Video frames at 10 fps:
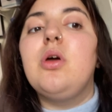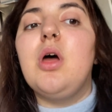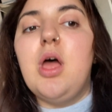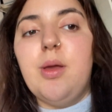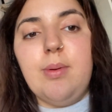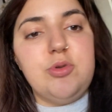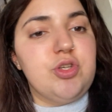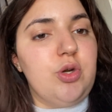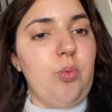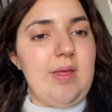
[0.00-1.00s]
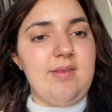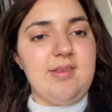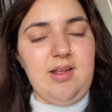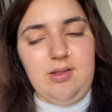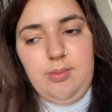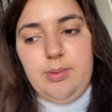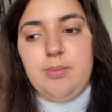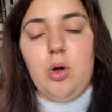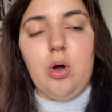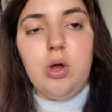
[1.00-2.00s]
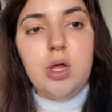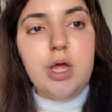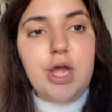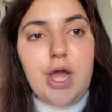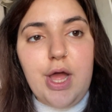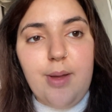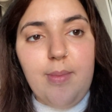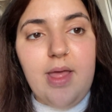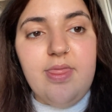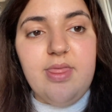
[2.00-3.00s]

I'm just going to wet this side a little bit more, and